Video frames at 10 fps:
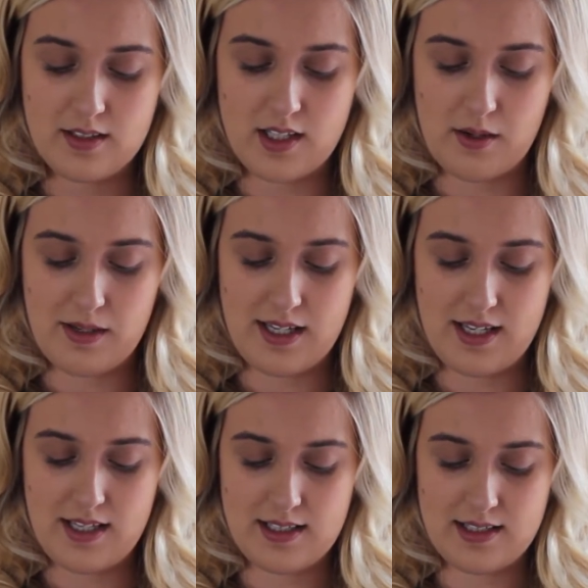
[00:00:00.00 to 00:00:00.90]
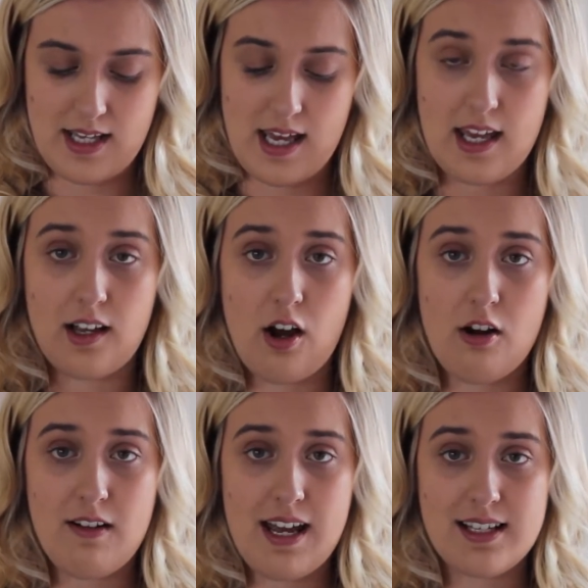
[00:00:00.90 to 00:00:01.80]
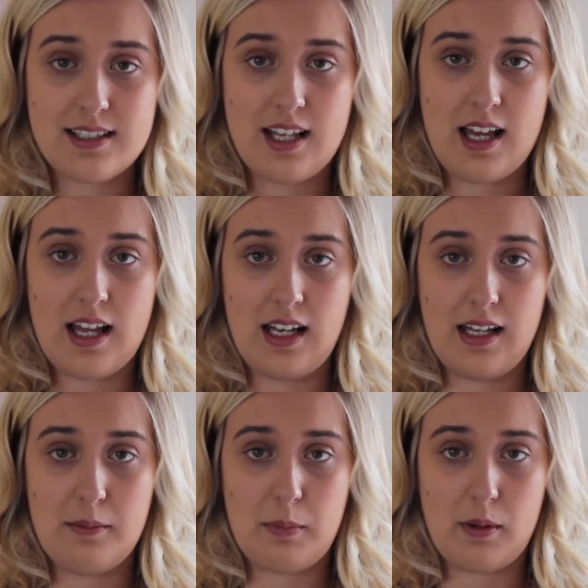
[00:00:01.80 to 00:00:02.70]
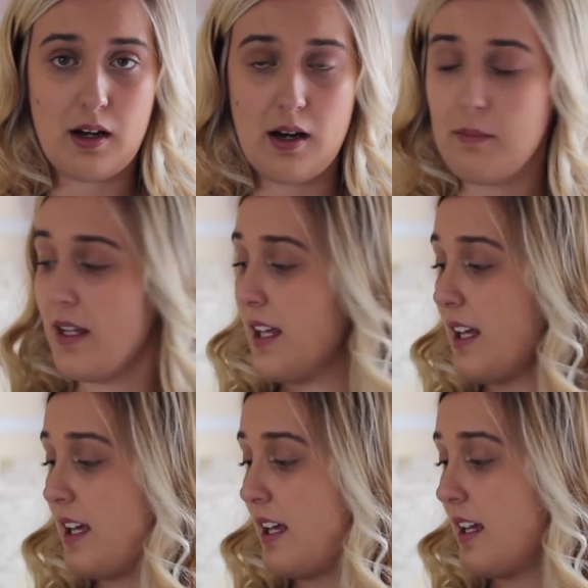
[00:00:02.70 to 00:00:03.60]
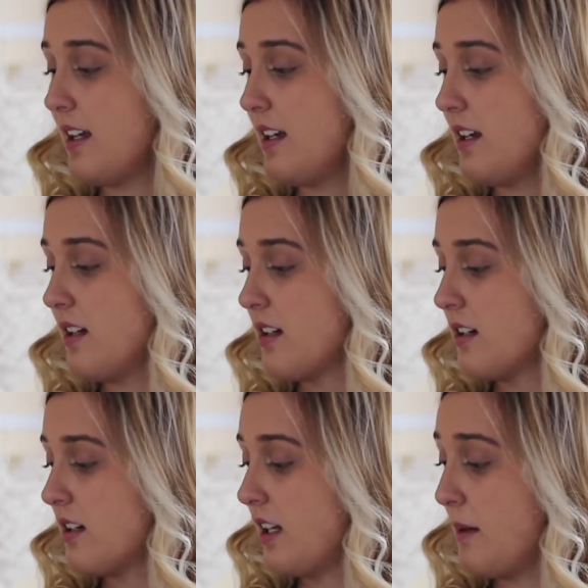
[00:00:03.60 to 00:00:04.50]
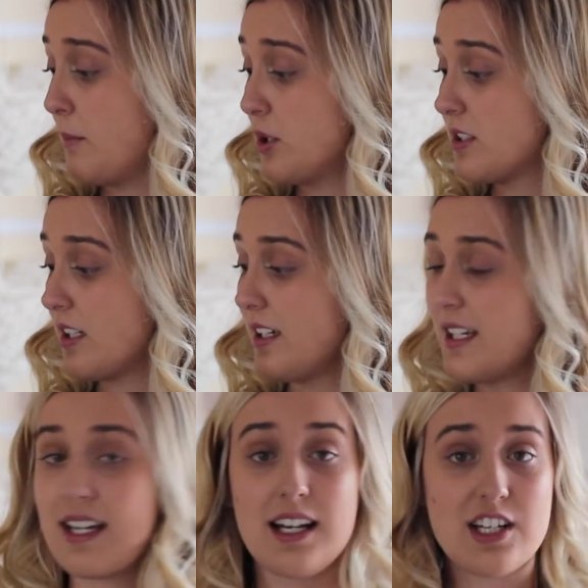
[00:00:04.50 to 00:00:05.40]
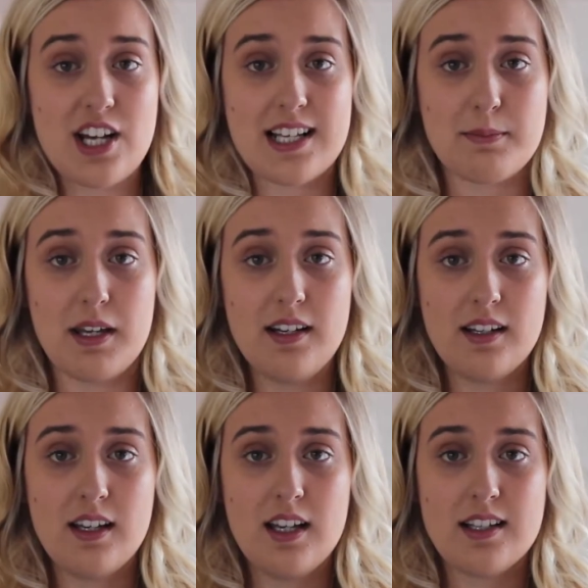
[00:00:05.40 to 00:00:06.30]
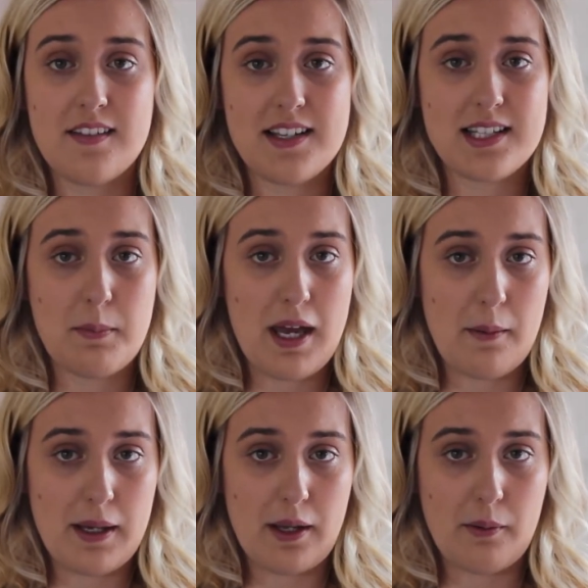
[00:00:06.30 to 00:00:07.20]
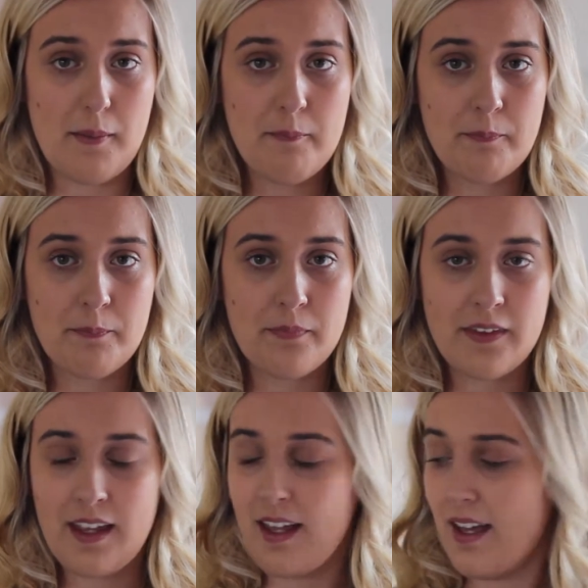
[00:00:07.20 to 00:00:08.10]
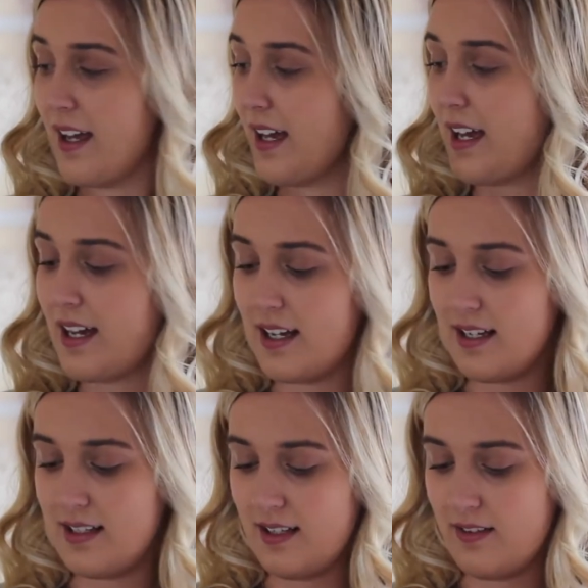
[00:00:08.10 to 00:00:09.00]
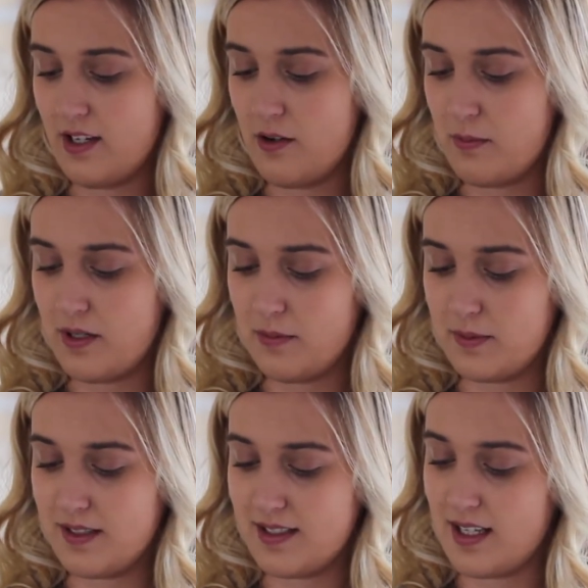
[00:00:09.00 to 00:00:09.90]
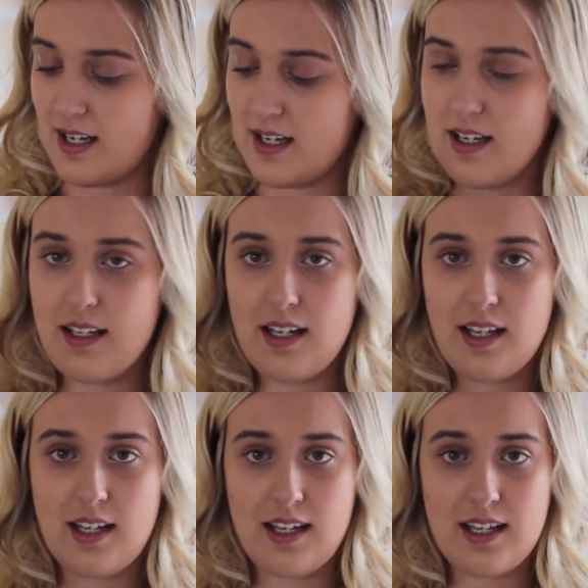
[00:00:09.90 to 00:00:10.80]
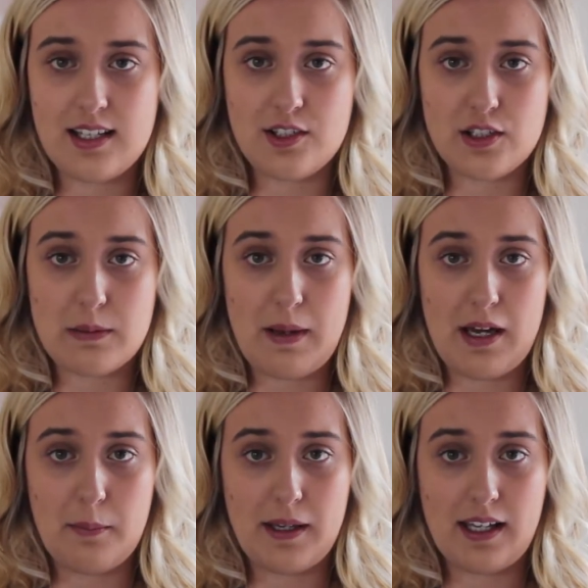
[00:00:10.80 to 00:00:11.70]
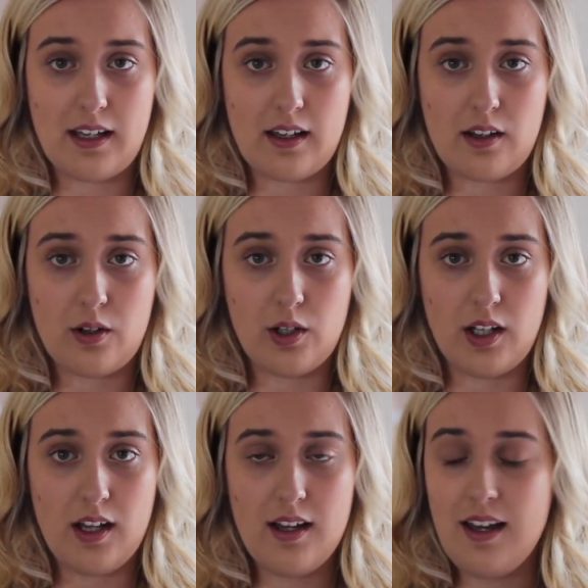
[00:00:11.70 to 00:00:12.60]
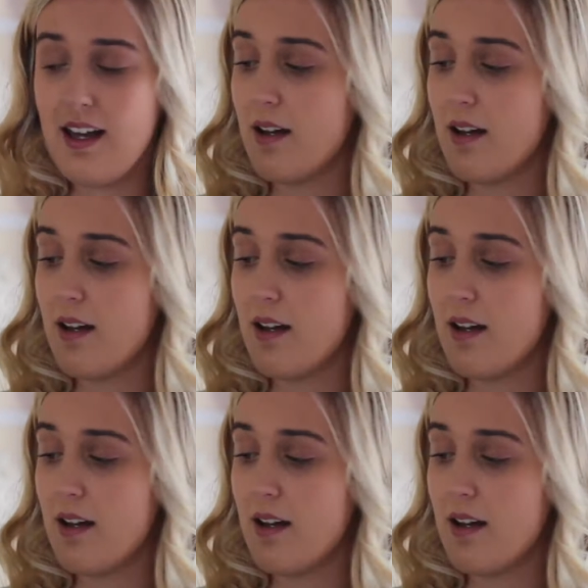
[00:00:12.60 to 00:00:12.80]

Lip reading: So it is the Corez lip balm in, lip butter in Jasmine. So this is the pale pink one. And if you open it up inside, it is just a pale pink colour.